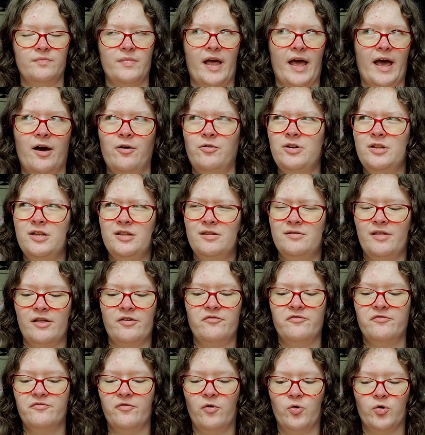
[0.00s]
How did they
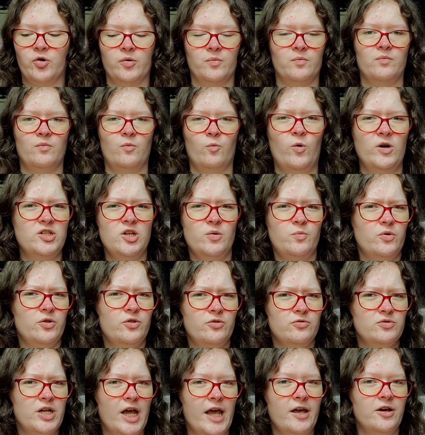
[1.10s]
form? What's up with
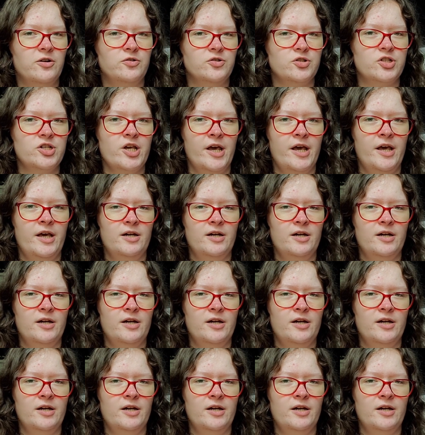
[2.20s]
their tails?